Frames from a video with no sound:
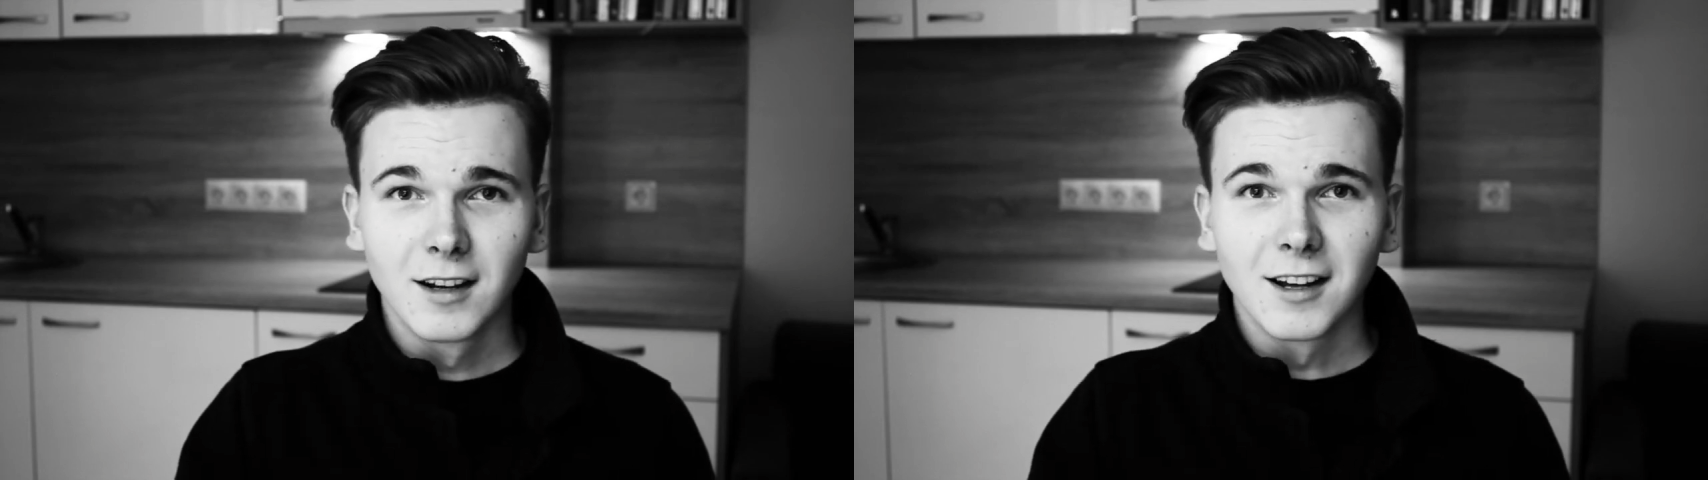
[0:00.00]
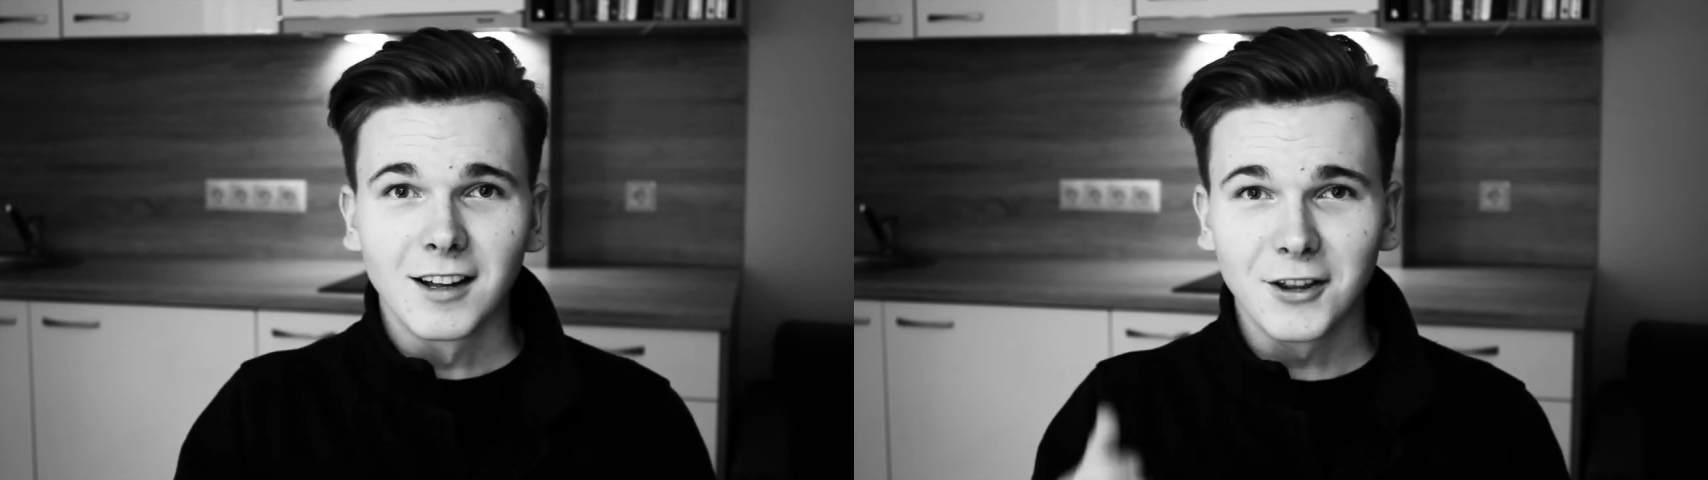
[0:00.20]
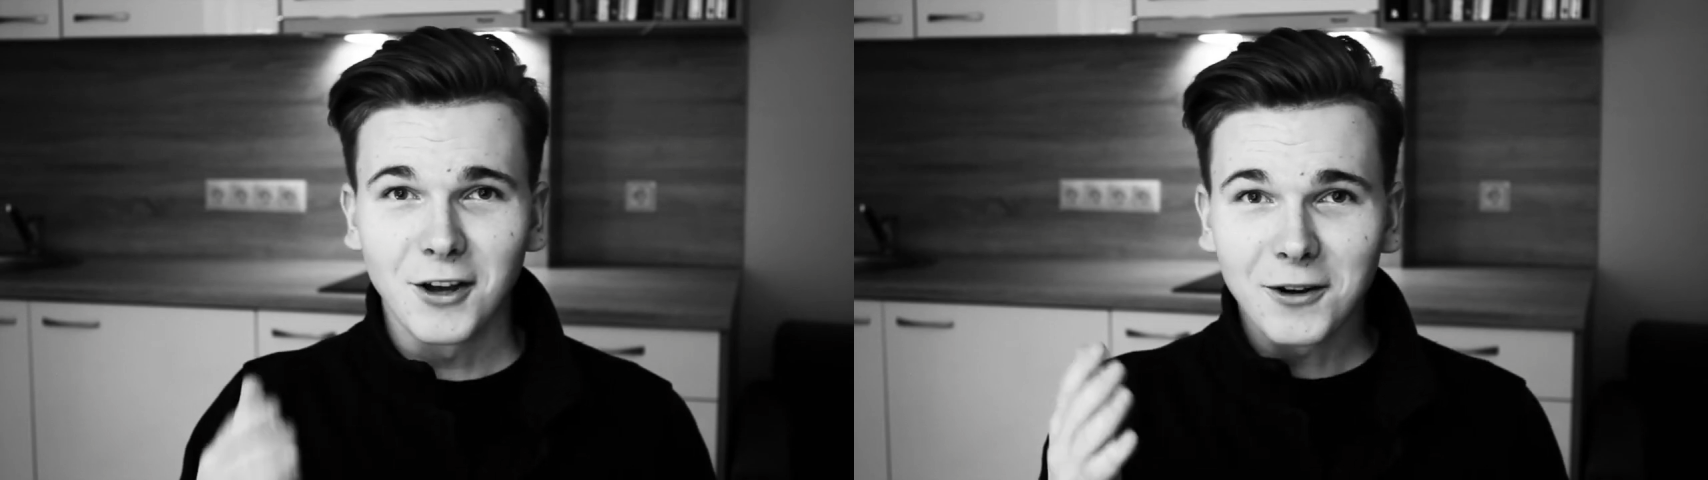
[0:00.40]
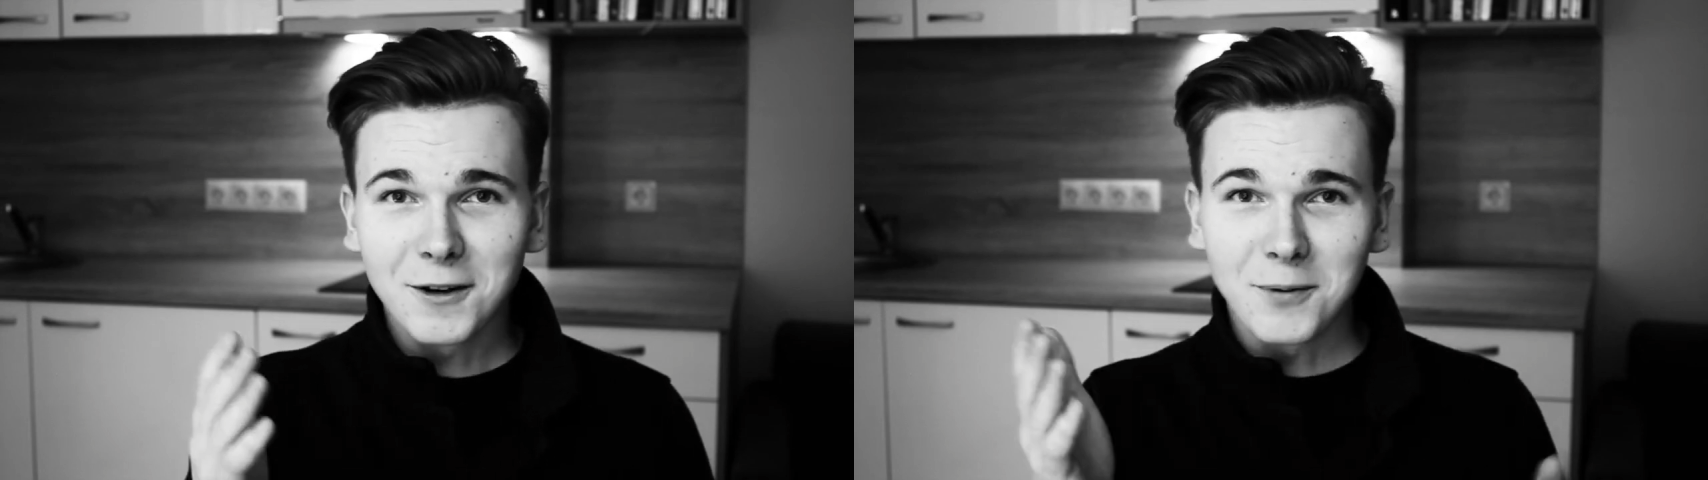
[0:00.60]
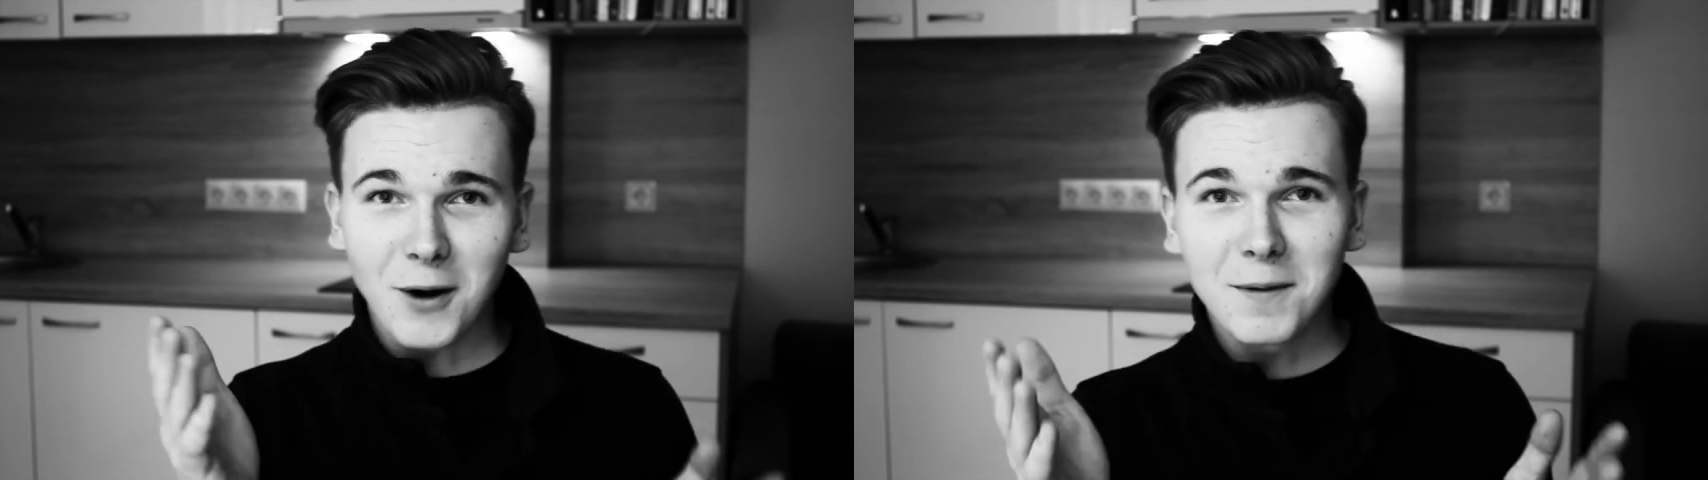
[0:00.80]
The only
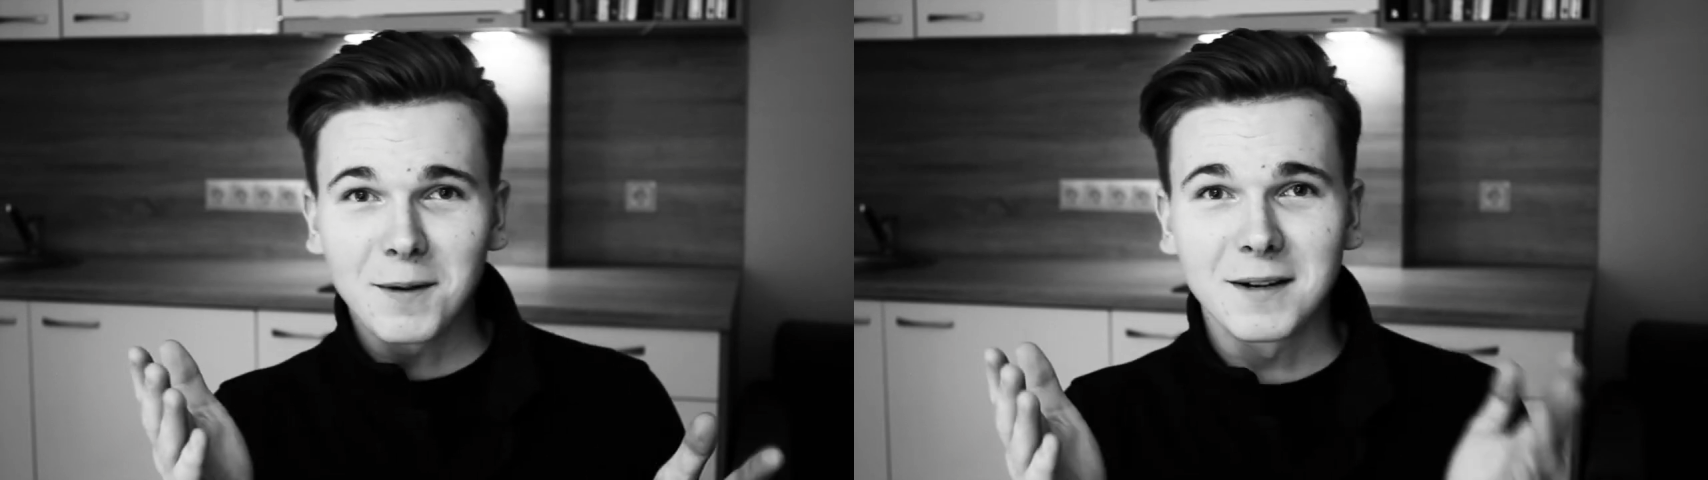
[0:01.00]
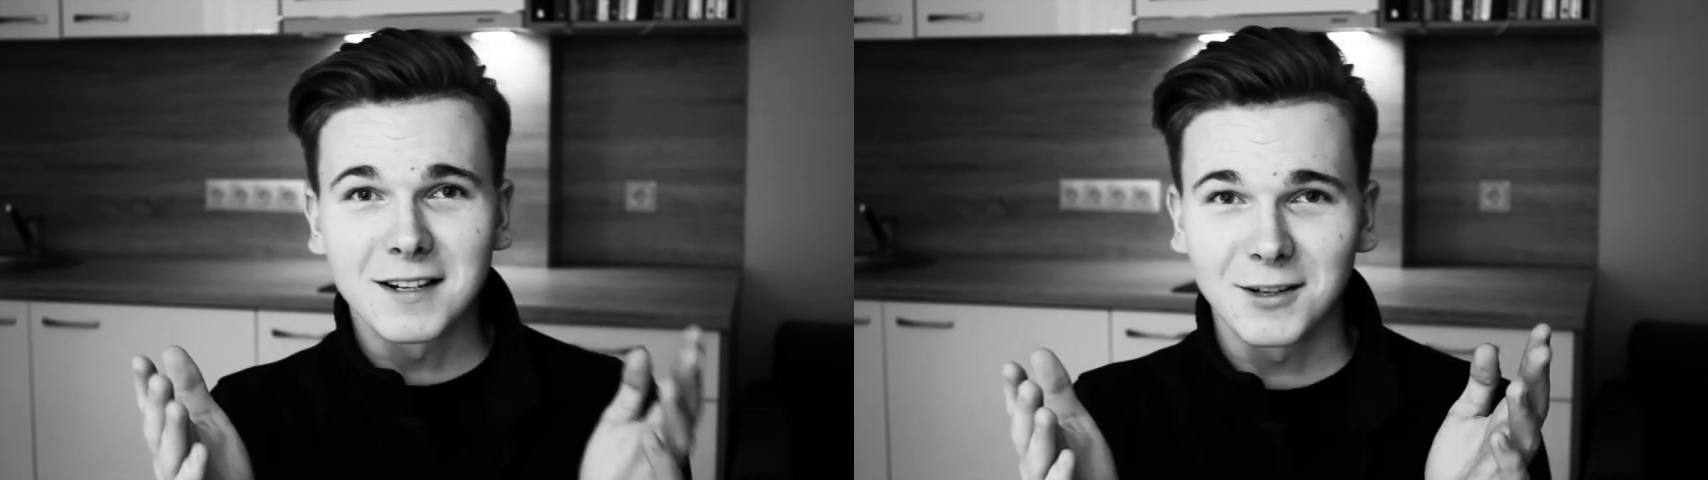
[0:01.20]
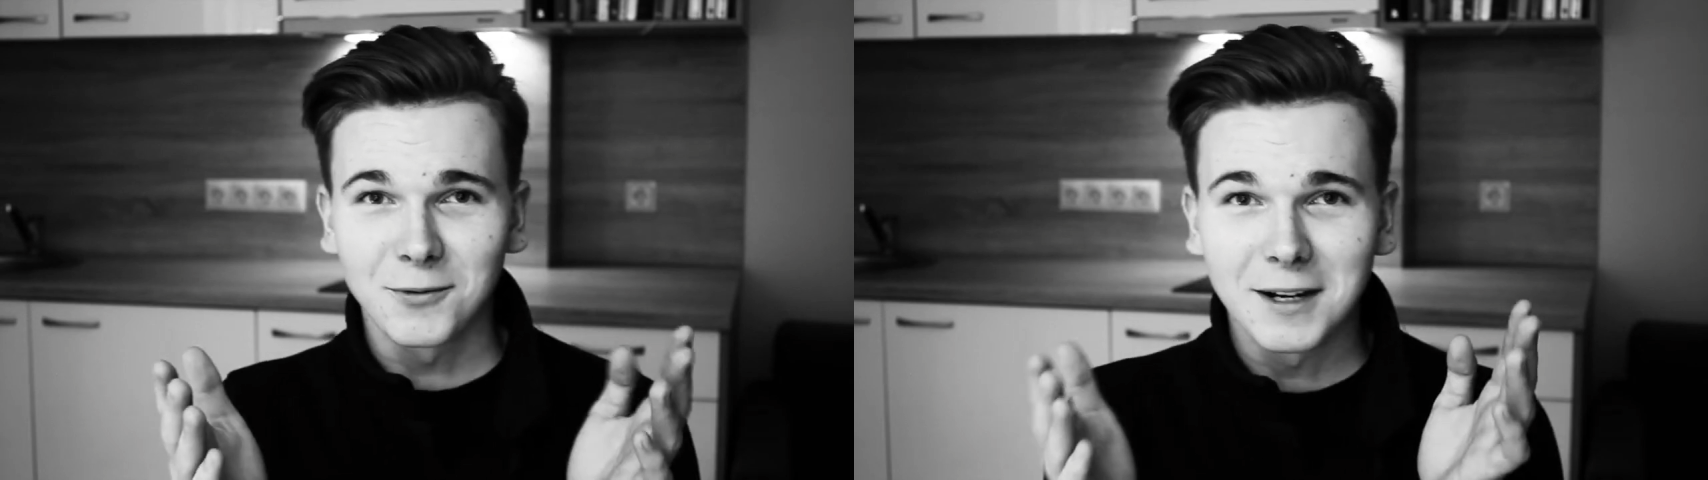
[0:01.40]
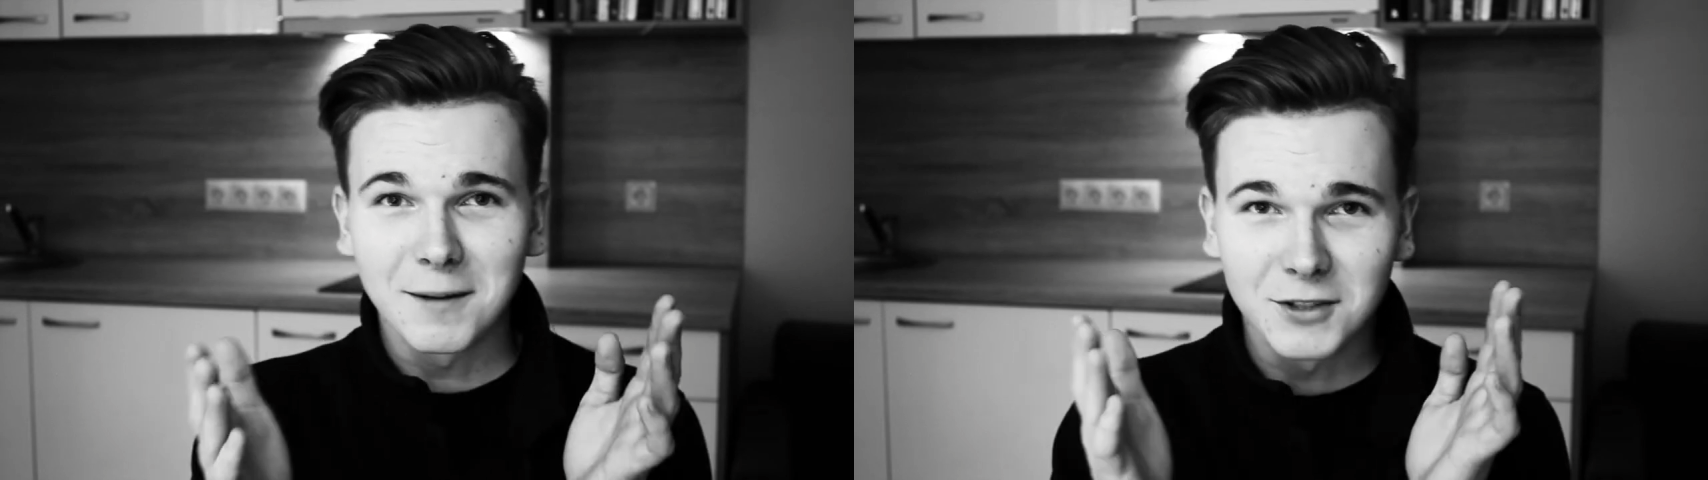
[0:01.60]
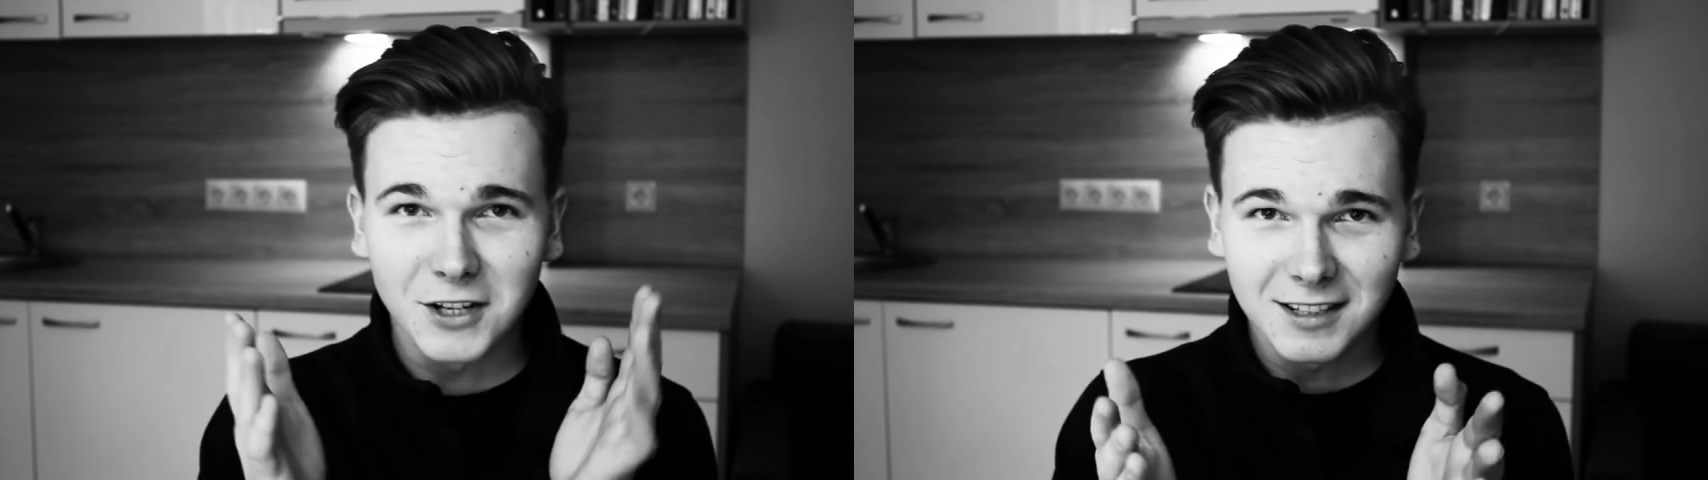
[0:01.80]
problem is when
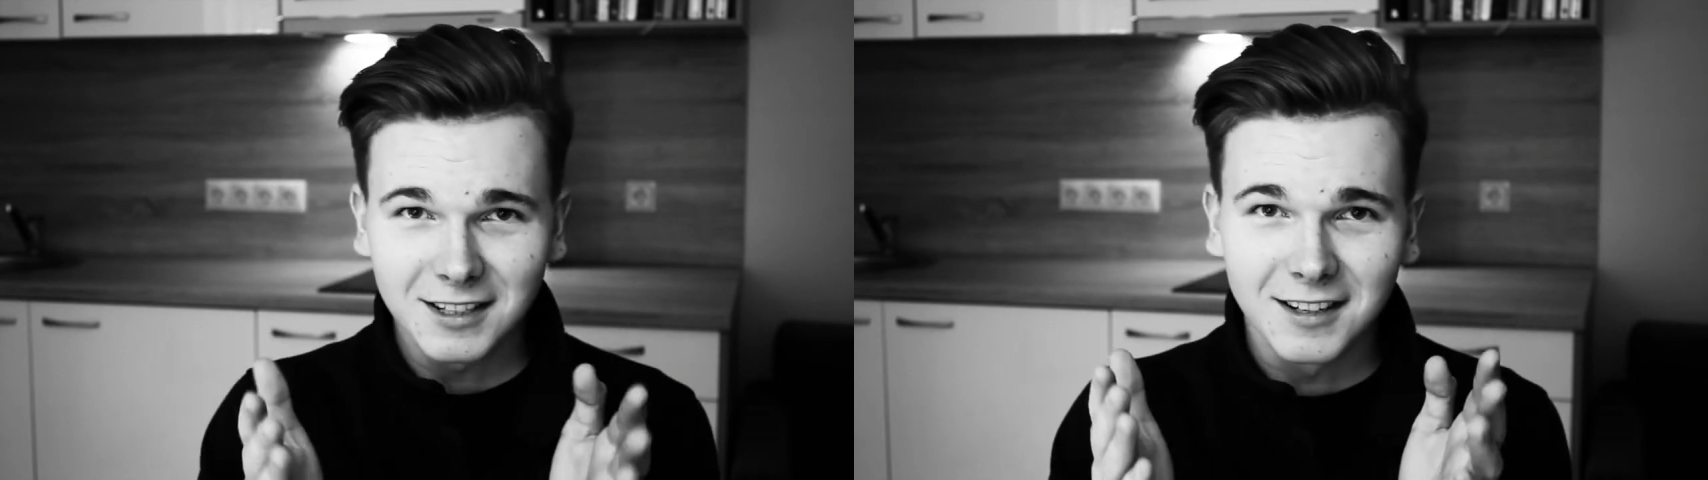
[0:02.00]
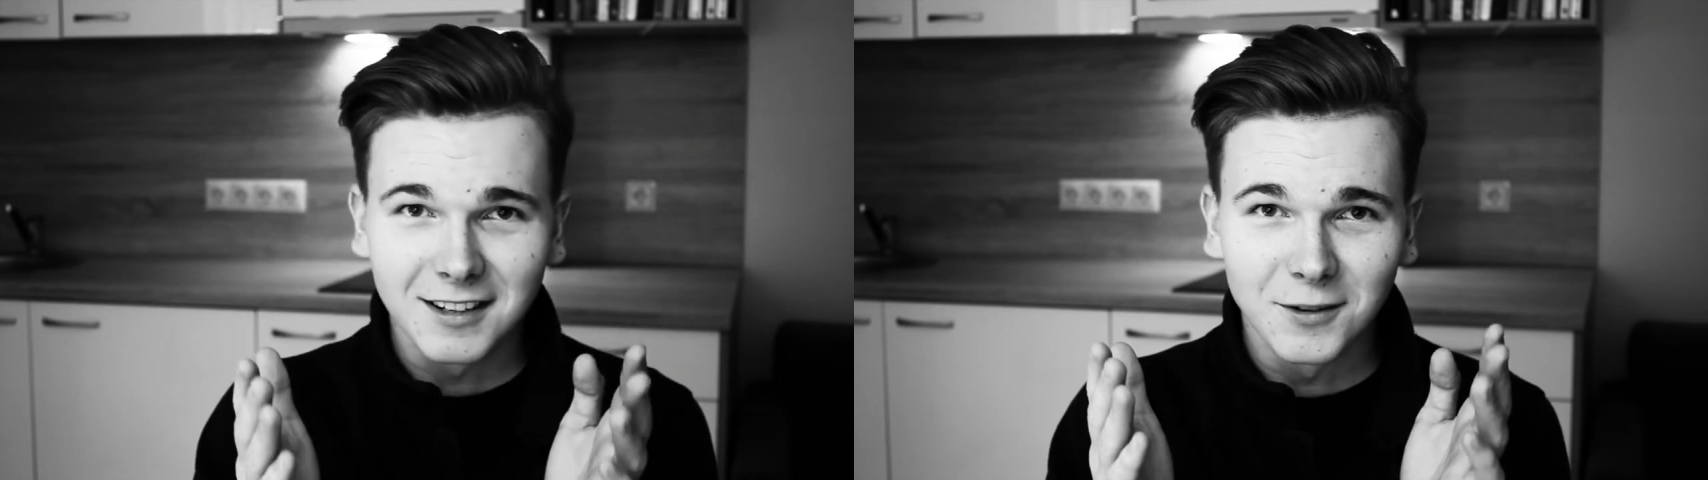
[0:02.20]
I'm done